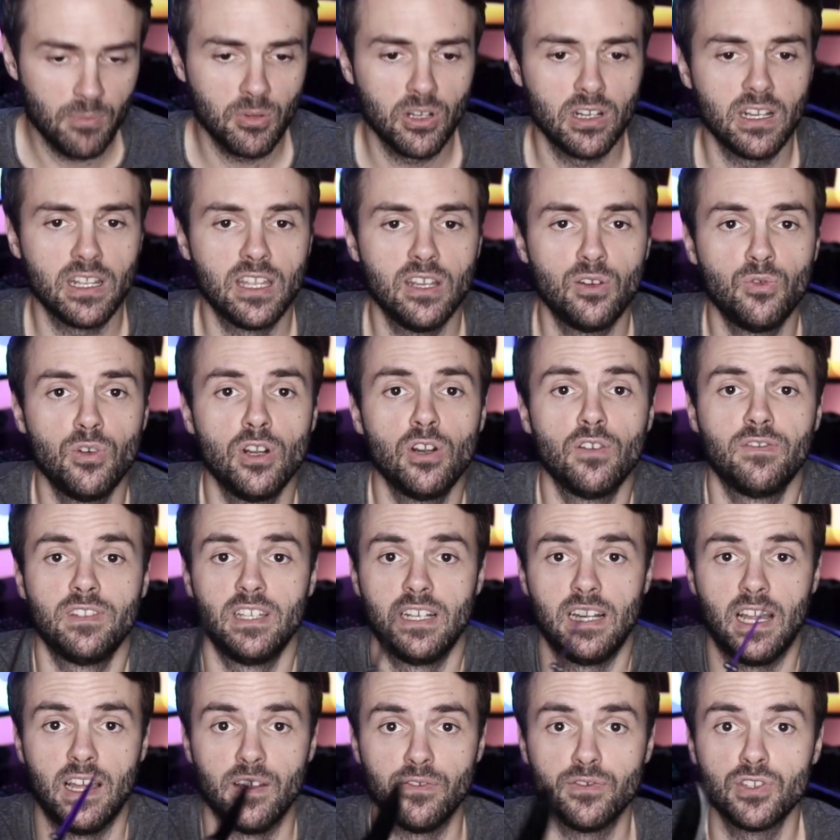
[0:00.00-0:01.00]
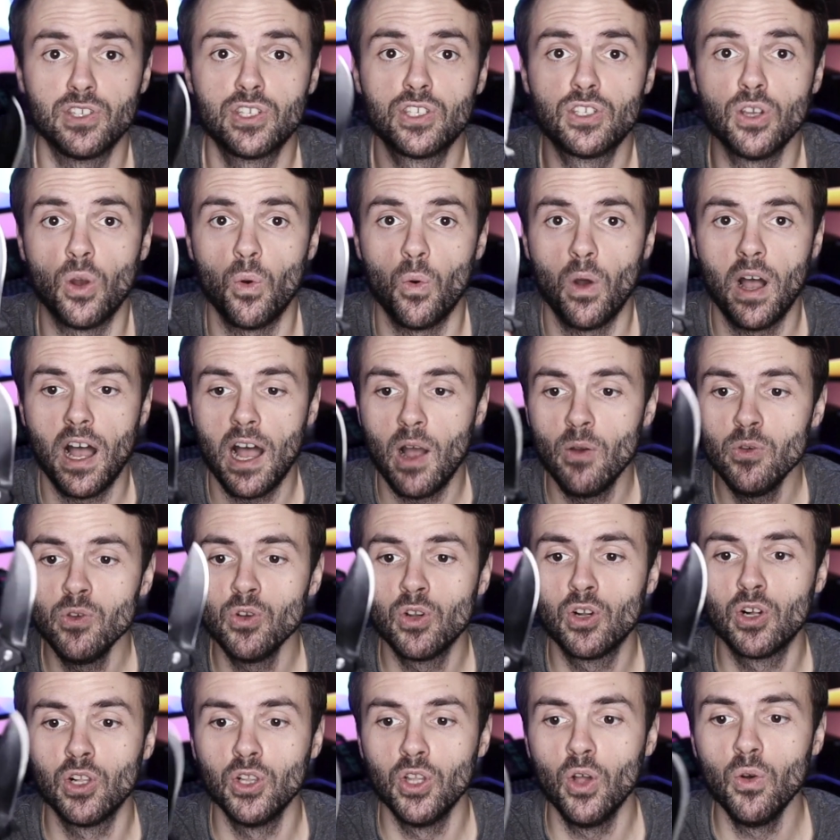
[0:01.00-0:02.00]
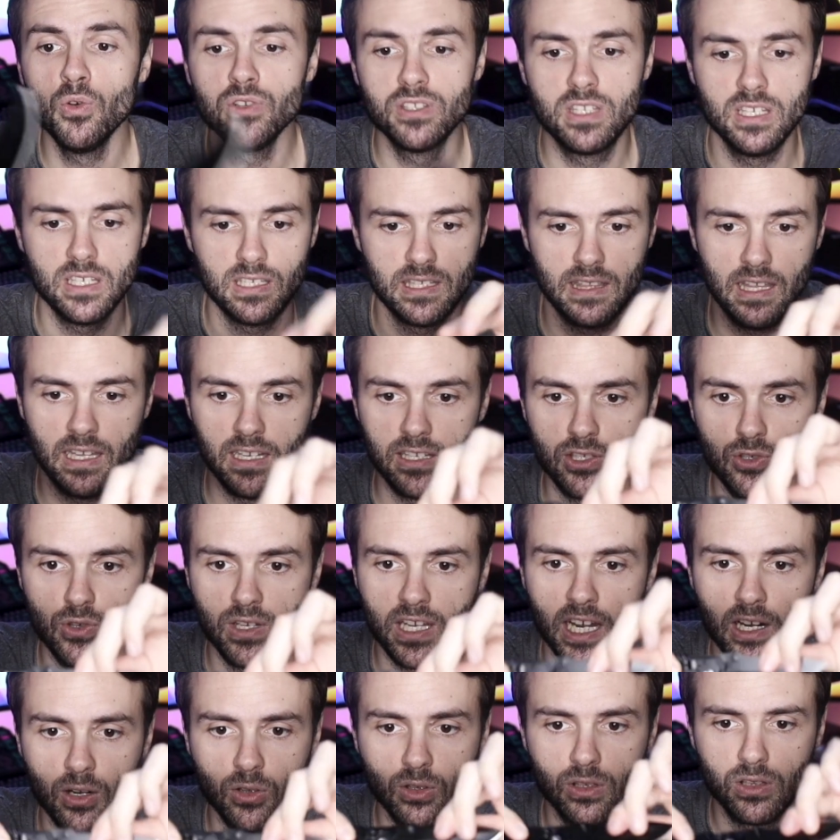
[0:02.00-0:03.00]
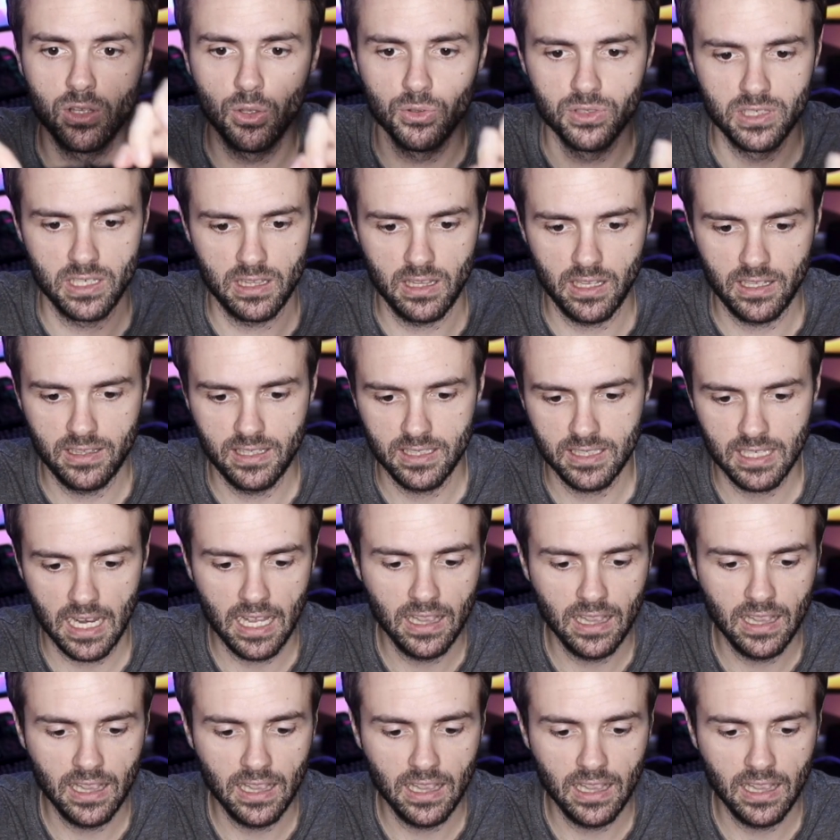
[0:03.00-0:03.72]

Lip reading: I'm gonna get rid of the knife. So, how you close this thing is you cannot close it like this.